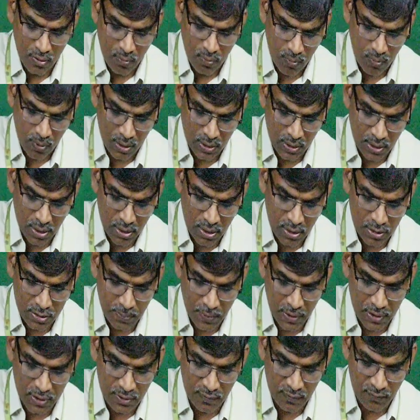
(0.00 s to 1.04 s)
What current is
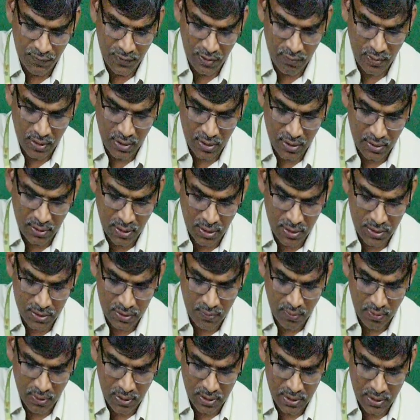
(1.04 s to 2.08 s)
passing field winding, that is
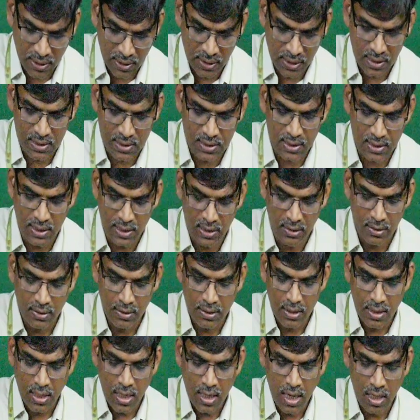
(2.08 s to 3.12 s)
called as ISC,
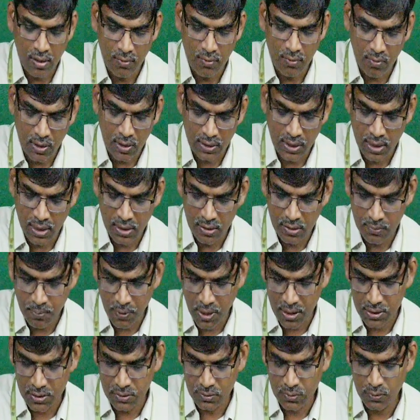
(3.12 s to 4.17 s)
and what current
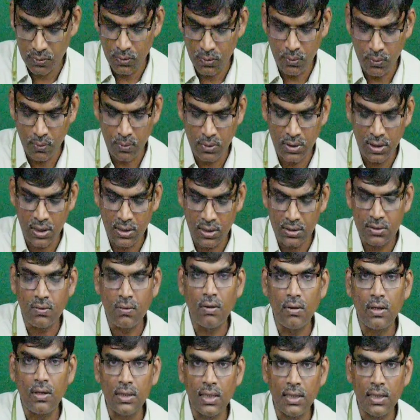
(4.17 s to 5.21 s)
passing through the load, that is
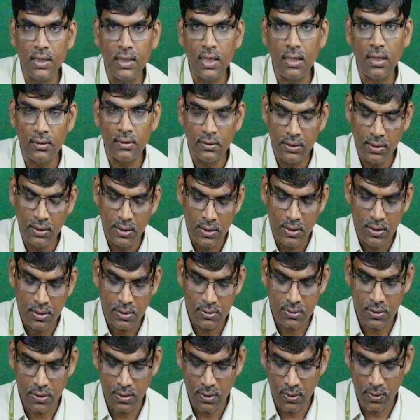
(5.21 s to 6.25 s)
called as IL.
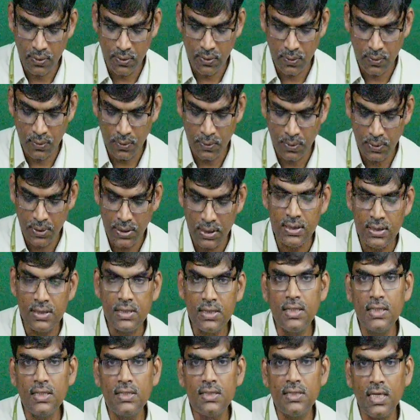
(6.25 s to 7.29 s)
So in
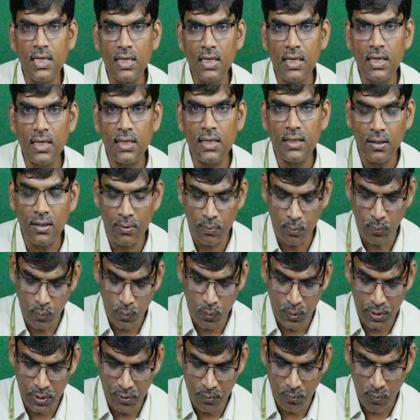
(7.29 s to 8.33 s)
series generator
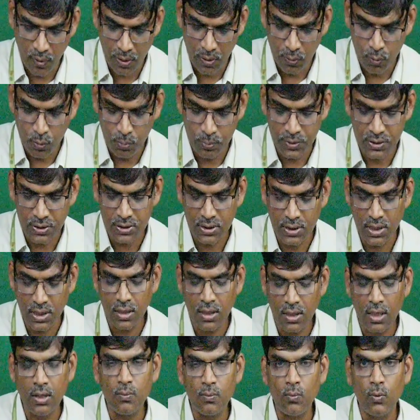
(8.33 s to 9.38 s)
only one loop is there
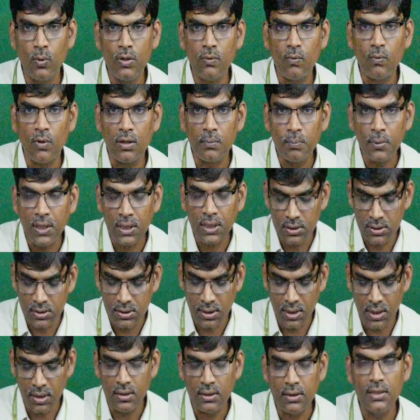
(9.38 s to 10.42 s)
and only one path is
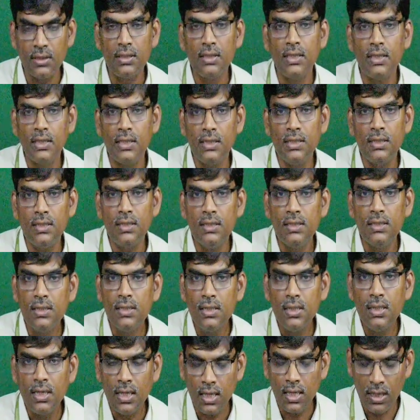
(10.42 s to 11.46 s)
there. In any
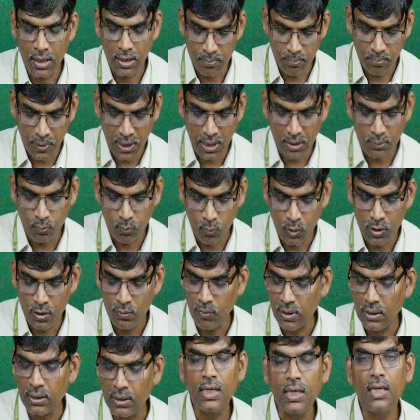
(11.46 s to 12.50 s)
path only
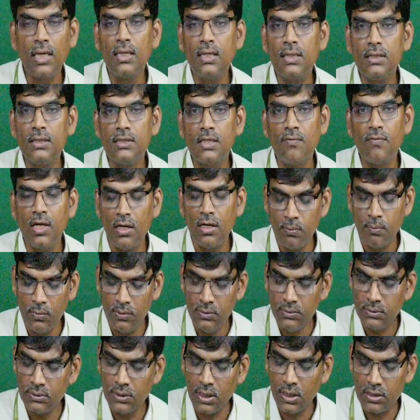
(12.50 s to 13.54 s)
one current is
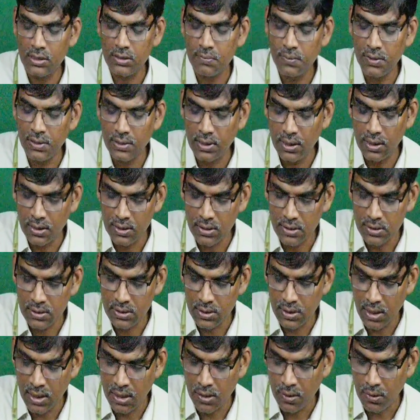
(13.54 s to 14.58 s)
available. That's why that is
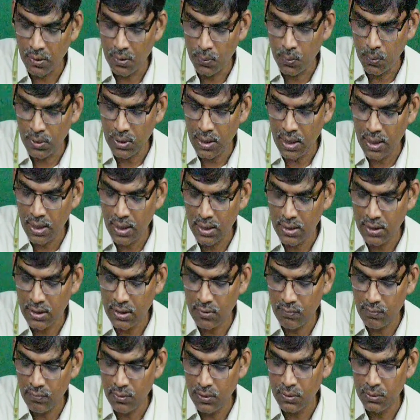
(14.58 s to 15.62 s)
your load current
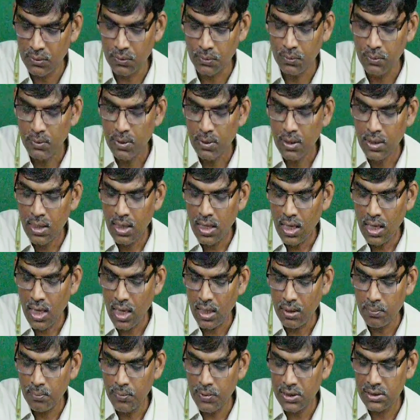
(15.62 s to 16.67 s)
equal to
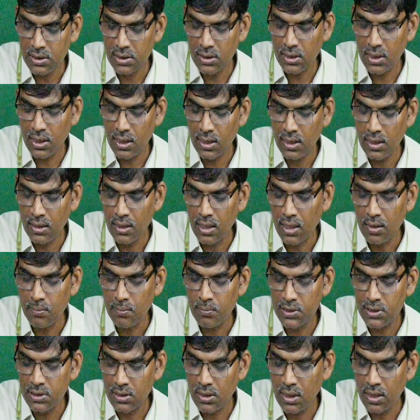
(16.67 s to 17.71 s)
armature
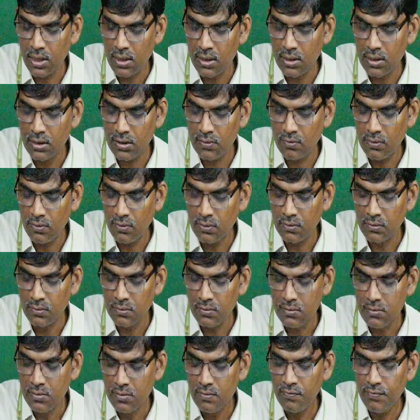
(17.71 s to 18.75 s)
current equal
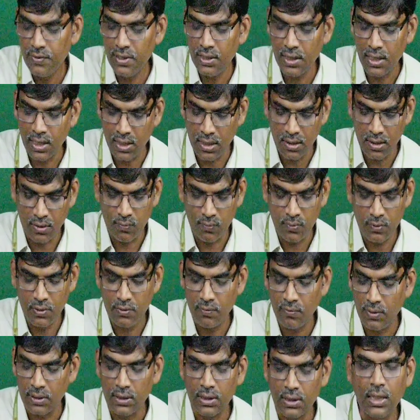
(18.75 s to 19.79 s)
to field current,
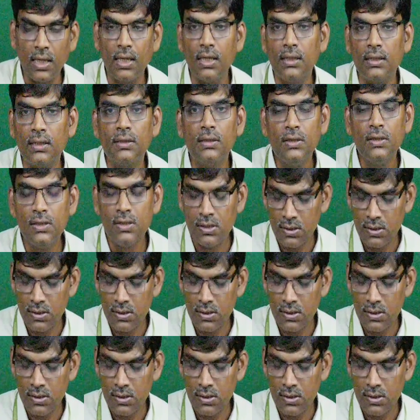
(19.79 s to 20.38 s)
only one current.